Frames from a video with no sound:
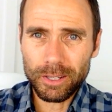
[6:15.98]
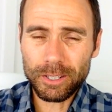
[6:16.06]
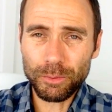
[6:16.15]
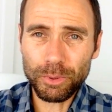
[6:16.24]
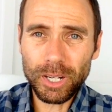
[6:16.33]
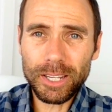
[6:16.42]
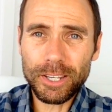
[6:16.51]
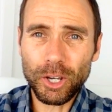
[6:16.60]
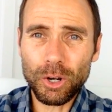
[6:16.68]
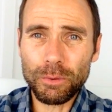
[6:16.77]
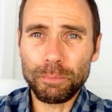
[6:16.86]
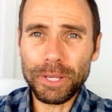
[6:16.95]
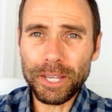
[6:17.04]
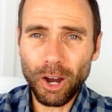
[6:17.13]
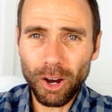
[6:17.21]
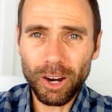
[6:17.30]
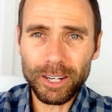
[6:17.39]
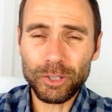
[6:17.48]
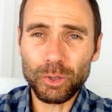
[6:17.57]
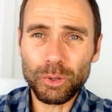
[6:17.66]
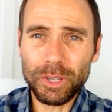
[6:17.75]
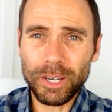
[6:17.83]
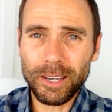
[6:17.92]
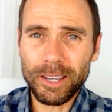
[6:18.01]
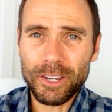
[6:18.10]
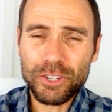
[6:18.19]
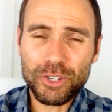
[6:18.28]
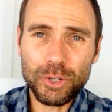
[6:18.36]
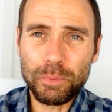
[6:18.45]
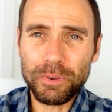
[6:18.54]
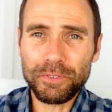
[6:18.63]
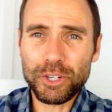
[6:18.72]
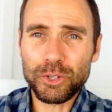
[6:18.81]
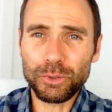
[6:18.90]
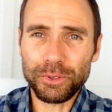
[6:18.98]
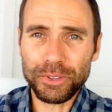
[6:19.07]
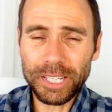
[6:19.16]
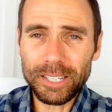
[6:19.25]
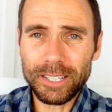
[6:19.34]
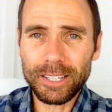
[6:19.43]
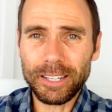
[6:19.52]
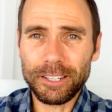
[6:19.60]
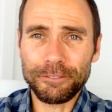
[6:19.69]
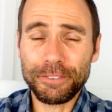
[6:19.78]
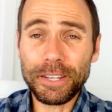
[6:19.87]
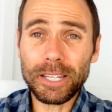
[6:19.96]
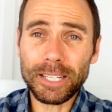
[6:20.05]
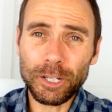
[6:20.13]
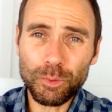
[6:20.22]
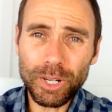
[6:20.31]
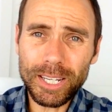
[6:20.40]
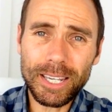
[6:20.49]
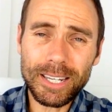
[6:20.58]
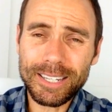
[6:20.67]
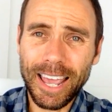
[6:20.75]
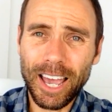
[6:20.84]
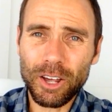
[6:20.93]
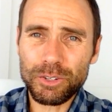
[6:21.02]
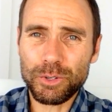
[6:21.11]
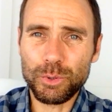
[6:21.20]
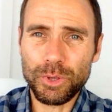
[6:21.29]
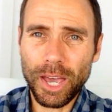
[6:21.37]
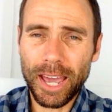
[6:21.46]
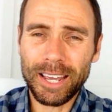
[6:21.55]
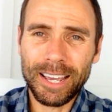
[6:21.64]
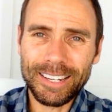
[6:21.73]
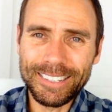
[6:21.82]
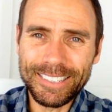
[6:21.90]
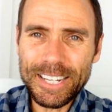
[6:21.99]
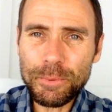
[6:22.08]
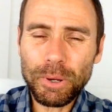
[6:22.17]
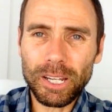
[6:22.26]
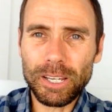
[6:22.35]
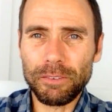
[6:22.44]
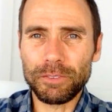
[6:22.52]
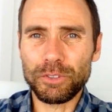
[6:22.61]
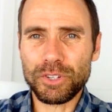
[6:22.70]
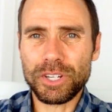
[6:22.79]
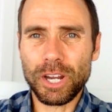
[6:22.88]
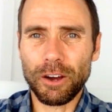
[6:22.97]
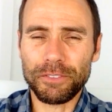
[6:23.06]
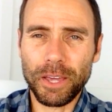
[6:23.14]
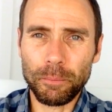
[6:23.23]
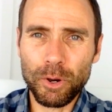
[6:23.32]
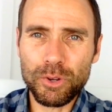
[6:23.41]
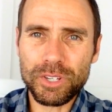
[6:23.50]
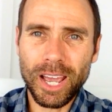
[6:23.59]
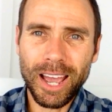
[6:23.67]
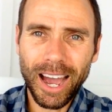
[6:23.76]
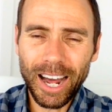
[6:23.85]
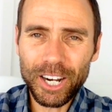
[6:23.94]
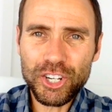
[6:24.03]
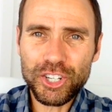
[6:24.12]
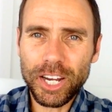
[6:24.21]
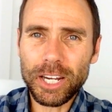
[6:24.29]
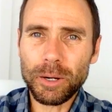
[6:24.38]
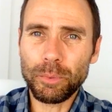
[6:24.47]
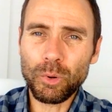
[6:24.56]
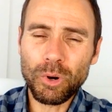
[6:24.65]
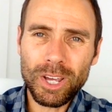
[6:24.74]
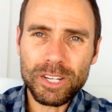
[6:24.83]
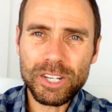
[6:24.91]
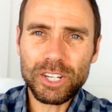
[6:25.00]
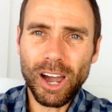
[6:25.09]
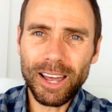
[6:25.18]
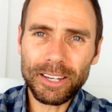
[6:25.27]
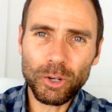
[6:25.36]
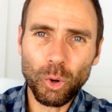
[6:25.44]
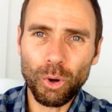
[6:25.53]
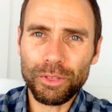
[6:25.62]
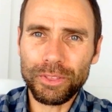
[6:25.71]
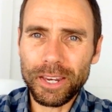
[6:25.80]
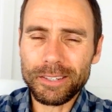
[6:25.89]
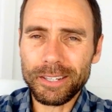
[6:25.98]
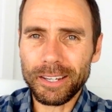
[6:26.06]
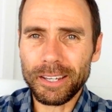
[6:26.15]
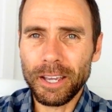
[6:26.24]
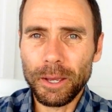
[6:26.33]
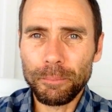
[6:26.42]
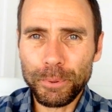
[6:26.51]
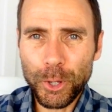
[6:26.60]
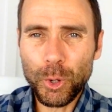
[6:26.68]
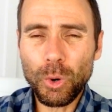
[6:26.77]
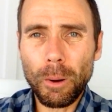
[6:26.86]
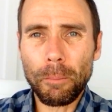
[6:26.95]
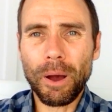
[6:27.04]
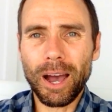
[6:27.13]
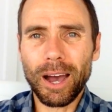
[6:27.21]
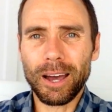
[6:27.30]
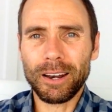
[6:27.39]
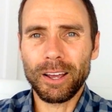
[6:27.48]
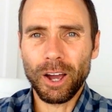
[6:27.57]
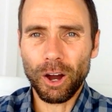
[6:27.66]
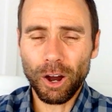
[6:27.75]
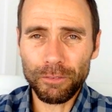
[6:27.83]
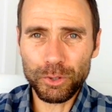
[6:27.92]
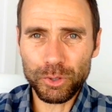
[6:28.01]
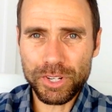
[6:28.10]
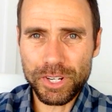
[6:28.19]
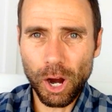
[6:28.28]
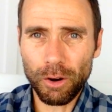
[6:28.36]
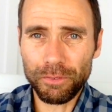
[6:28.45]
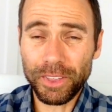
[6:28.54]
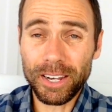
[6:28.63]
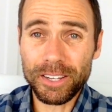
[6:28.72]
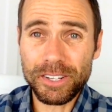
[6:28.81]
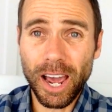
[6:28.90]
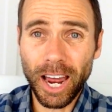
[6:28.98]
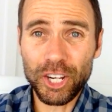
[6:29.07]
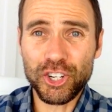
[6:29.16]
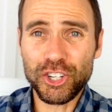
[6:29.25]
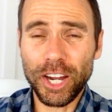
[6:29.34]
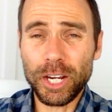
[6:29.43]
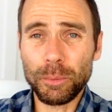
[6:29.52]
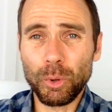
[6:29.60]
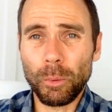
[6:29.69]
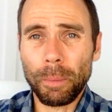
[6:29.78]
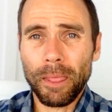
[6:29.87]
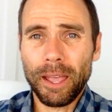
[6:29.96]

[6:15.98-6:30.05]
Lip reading: to really go beyond all the superficial thinking and feeling and really get down to that deeper level of yourself, that most unshakable, silent, authentic, pure part of yourself that is unshakable.